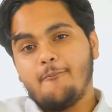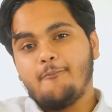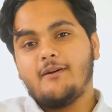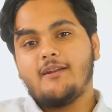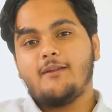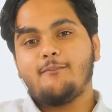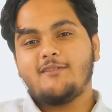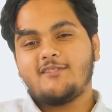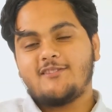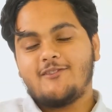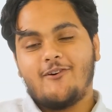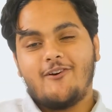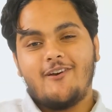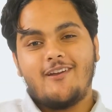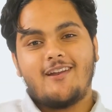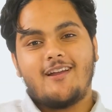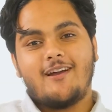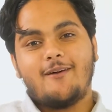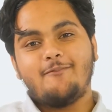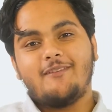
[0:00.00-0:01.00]
my name is
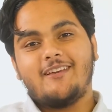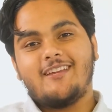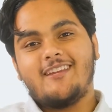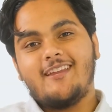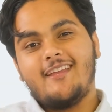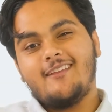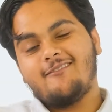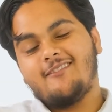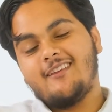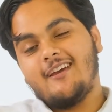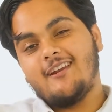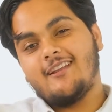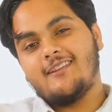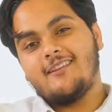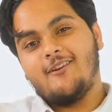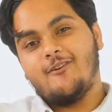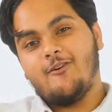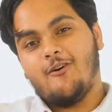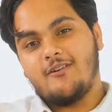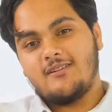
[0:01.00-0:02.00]
Taahir. I'm the Creative Director
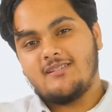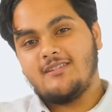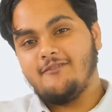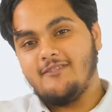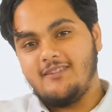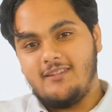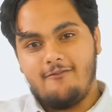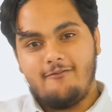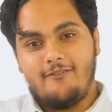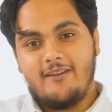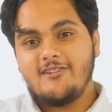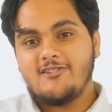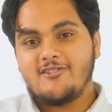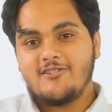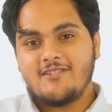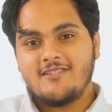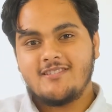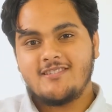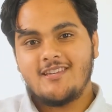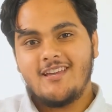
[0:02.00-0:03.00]
at R17
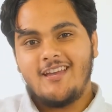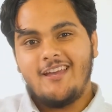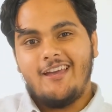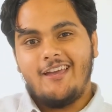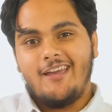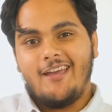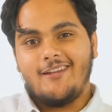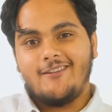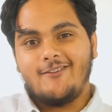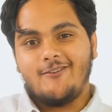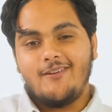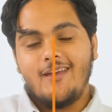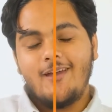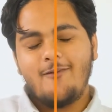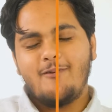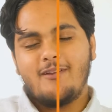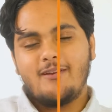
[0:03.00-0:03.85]
Ventures, and today we're going